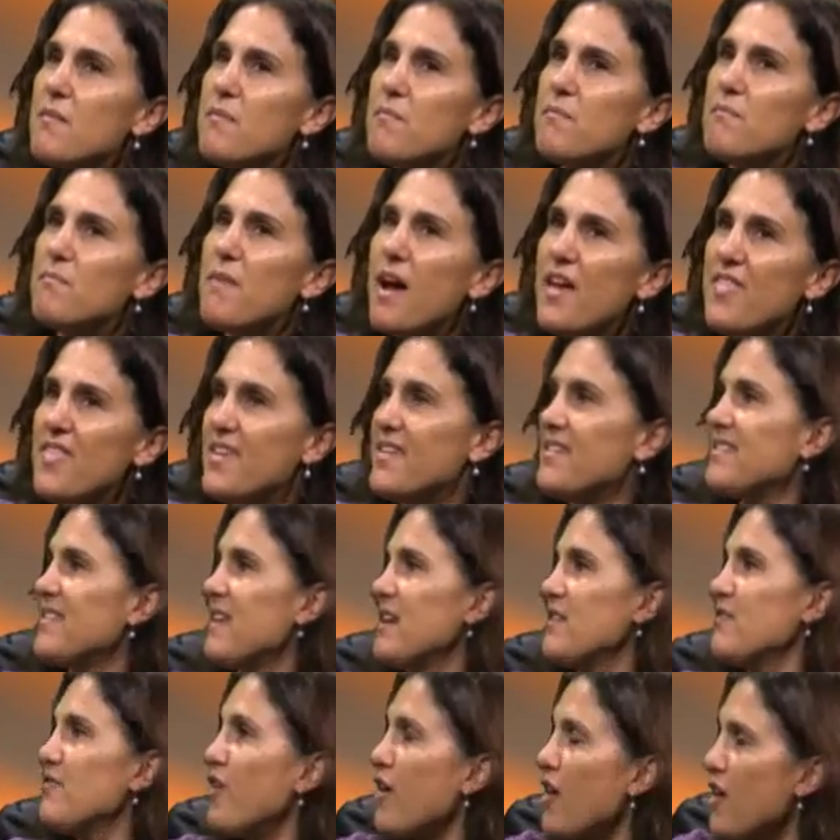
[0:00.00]
mothers
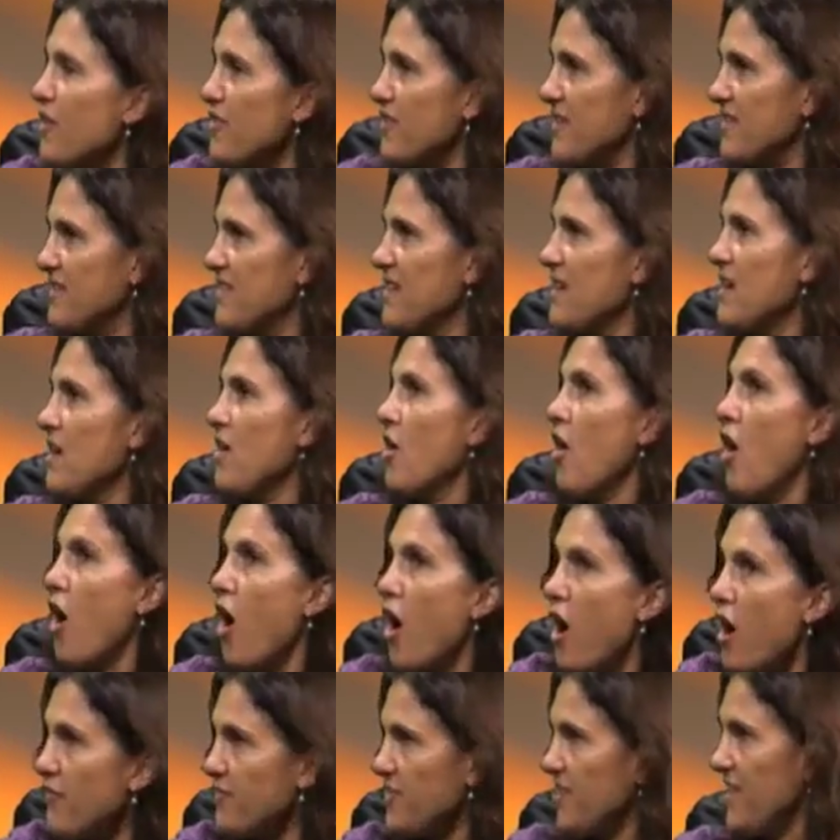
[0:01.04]
and fathers,
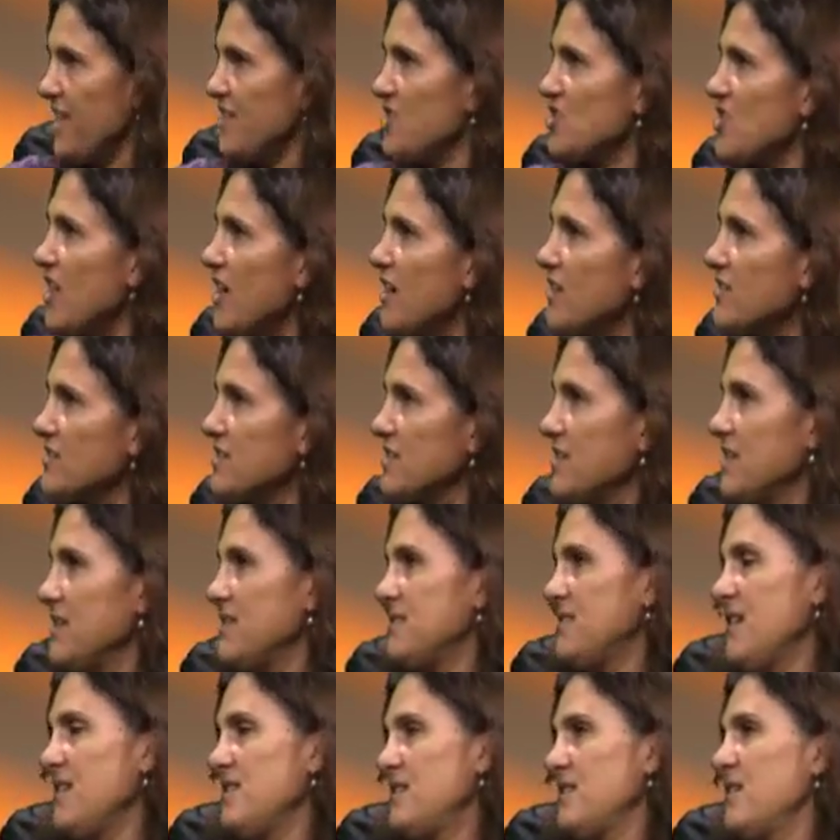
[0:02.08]
after their child
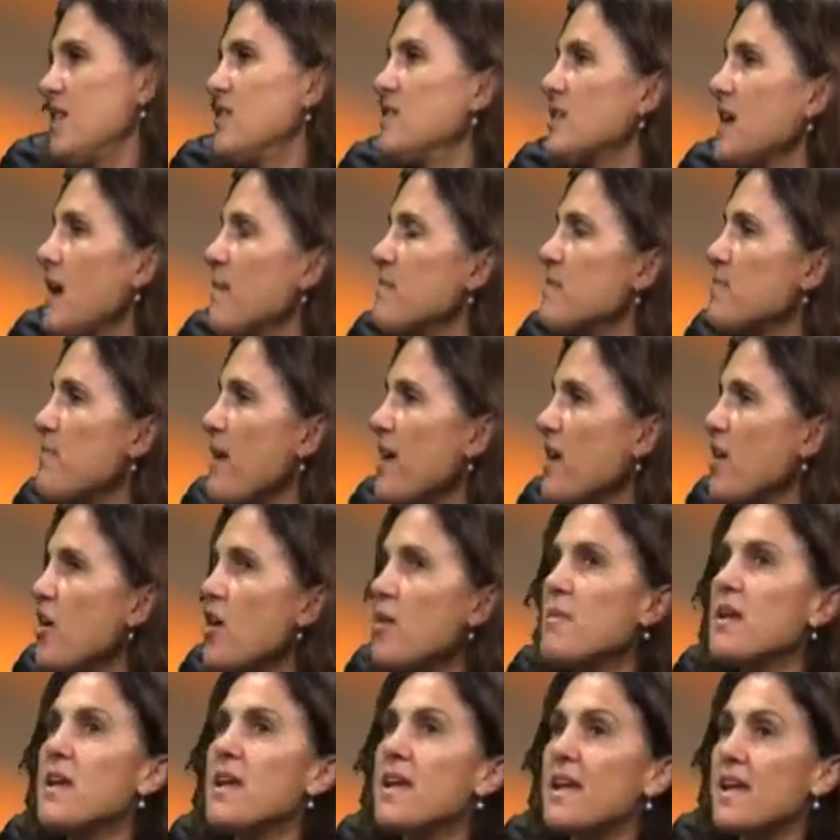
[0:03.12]
comes back home,
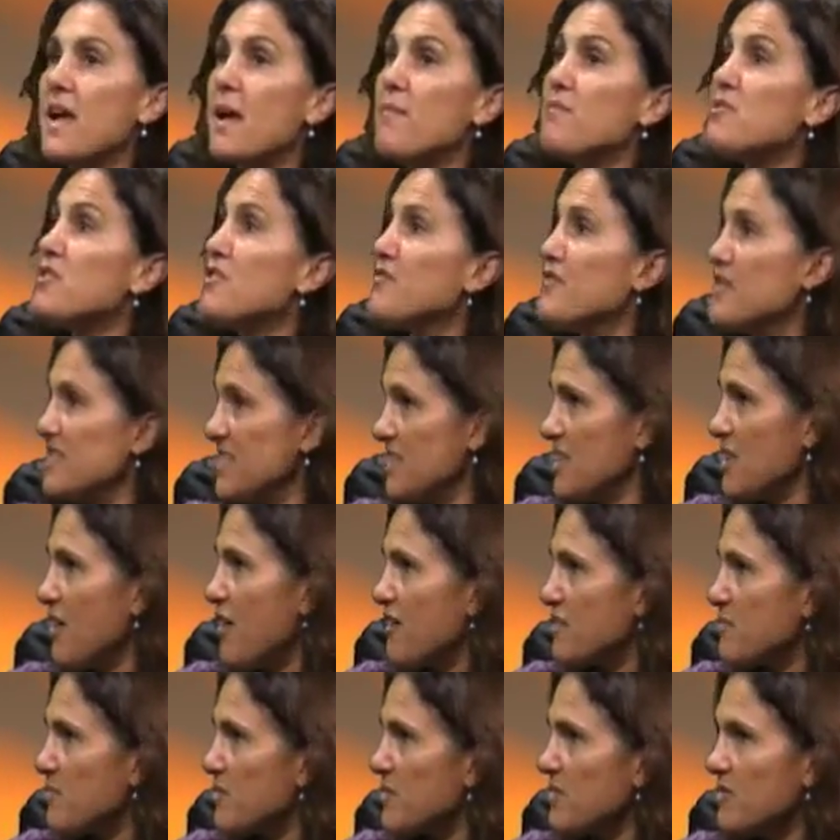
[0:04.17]
comes to visit the
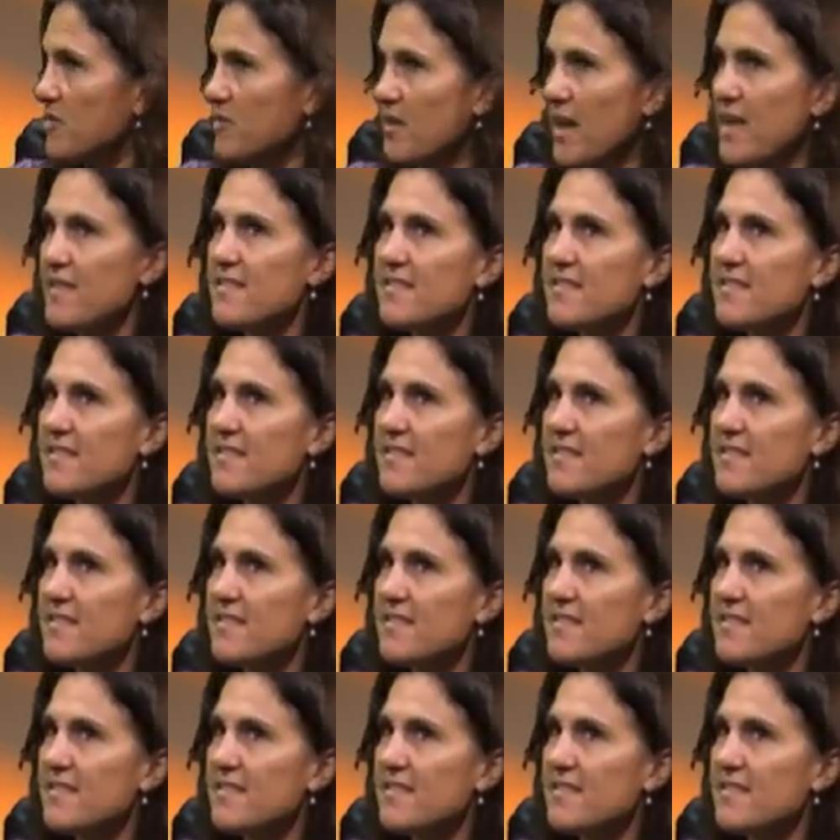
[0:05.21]
hospital and